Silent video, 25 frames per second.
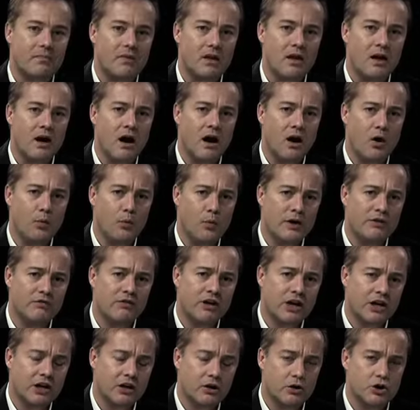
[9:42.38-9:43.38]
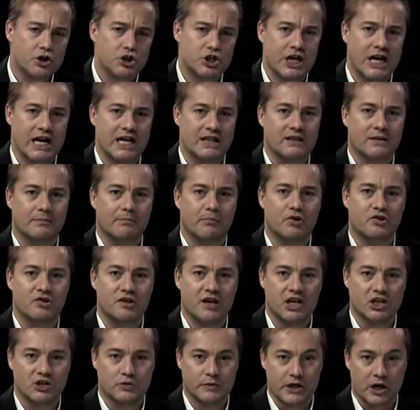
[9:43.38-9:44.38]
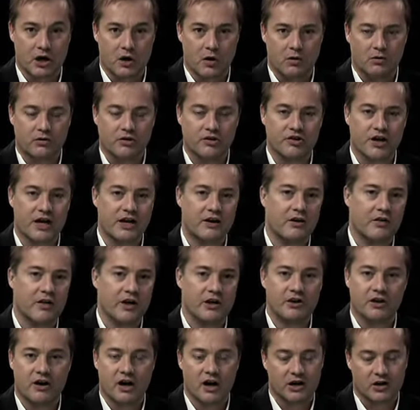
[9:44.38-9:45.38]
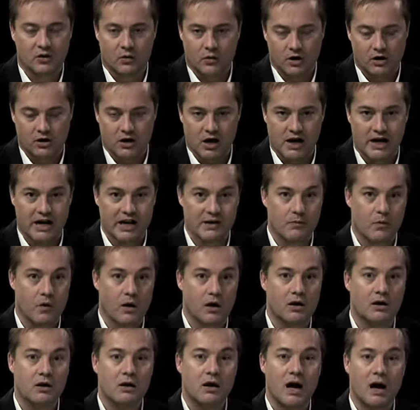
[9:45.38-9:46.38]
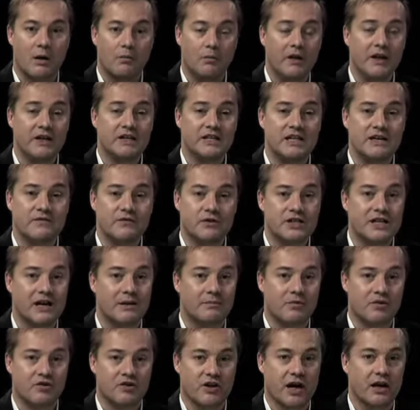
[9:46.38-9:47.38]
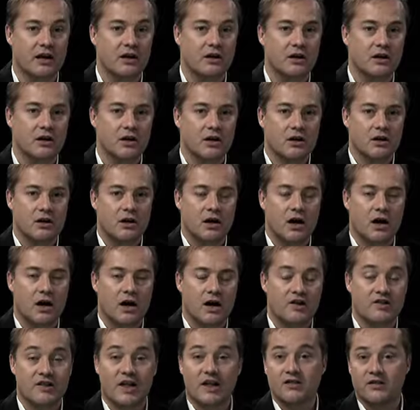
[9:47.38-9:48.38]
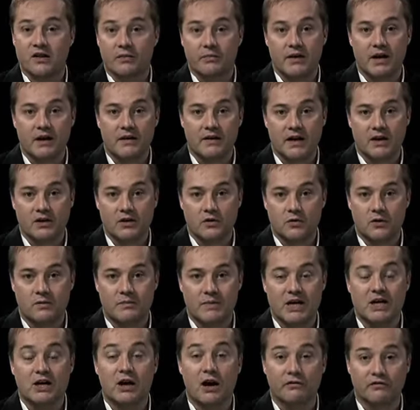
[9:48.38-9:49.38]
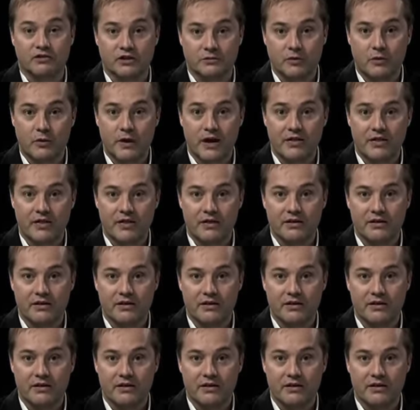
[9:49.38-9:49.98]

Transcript: we renegotiate the percentage we own, because I know that you're not going to work on it anymore. I'm willing to give you 10%. Is that something that you would be comfortable with?